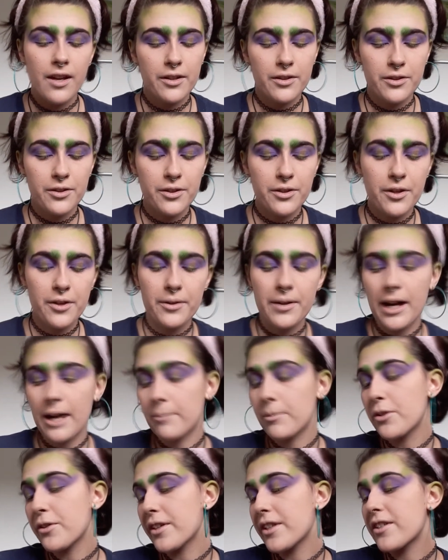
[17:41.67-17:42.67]
So
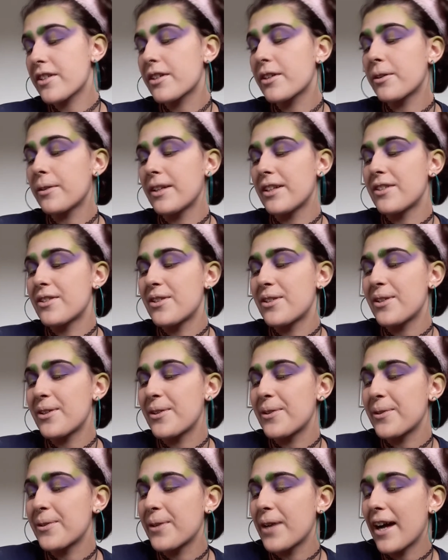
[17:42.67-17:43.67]
I'm going to go
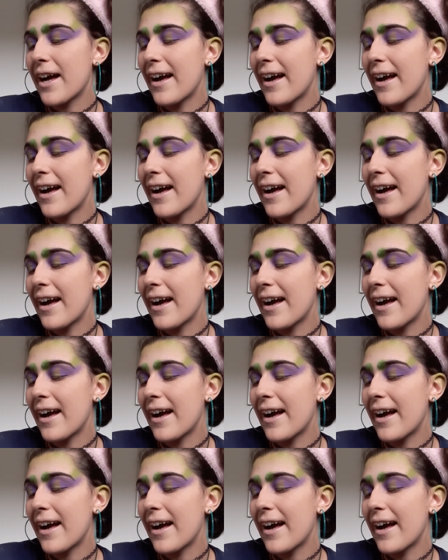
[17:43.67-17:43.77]
into